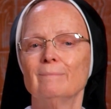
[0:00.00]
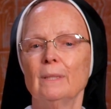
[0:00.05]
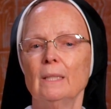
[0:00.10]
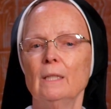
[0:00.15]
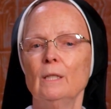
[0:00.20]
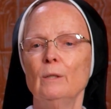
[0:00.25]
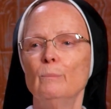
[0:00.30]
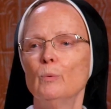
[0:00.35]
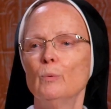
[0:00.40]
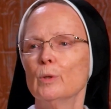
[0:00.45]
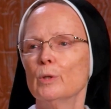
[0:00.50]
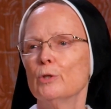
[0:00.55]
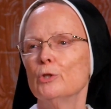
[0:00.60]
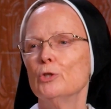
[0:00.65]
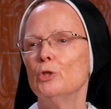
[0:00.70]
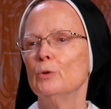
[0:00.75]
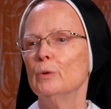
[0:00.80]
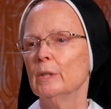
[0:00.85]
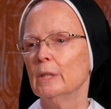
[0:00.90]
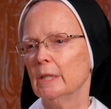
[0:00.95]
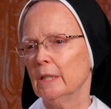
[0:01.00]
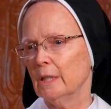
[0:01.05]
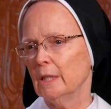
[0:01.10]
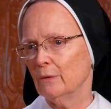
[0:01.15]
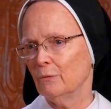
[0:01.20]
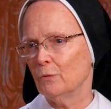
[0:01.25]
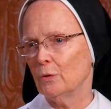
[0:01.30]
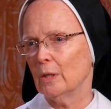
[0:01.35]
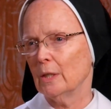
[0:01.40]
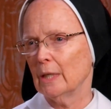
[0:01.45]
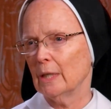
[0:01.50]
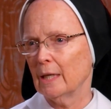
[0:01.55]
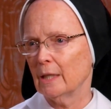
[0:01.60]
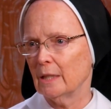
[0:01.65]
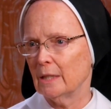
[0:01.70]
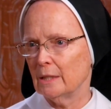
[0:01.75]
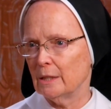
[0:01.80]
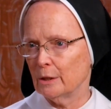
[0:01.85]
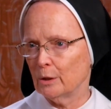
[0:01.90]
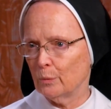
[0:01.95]
Any pointers you can give to how
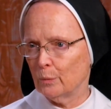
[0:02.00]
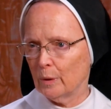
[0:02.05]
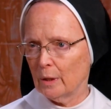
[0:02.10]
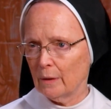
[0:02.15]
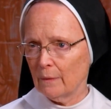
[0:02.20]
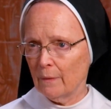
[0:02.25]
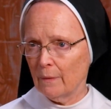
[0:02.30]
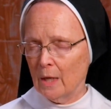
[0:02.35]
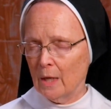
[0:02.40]
to deal with.